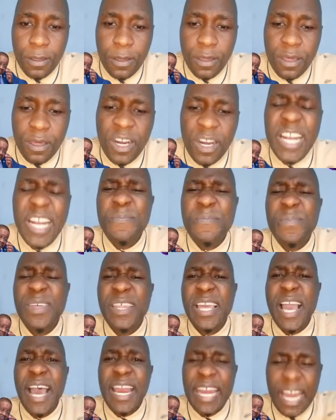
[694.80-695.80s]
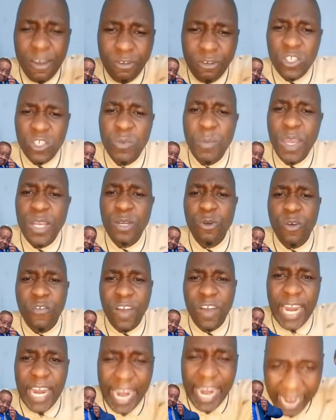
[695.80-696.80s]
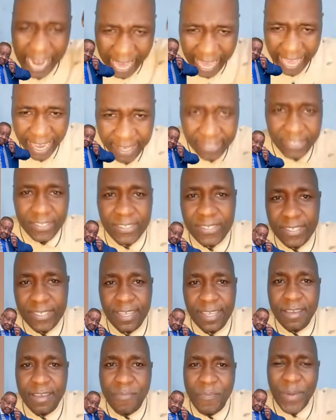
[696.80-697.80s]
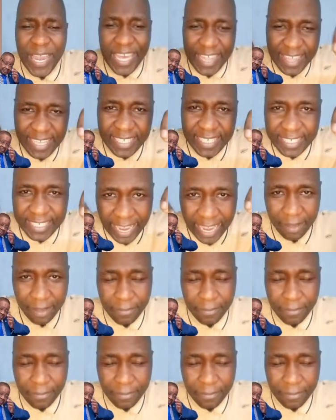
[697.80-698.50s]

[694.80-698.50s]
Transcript: Let it be the announcement of an alliance by this time.